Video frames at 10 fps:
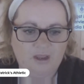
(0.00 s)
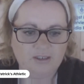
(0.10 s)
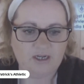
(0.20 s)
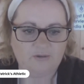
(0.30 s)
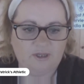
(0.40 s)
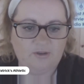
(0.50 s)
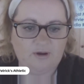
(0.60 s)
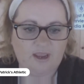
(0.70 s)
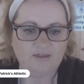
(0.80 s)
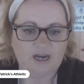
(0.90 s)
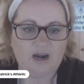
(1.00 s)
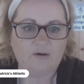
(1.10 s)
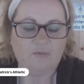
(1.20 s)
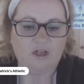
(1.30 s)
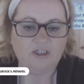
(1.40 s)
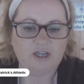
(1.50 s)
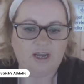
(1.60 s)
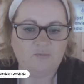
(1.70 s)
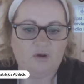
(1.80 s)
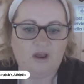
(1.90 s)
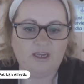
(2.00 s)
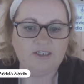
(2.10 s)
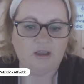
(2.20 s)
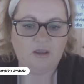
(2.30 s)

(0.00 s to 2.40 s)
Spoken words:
Down the other end, Aaron Walsh headed wide.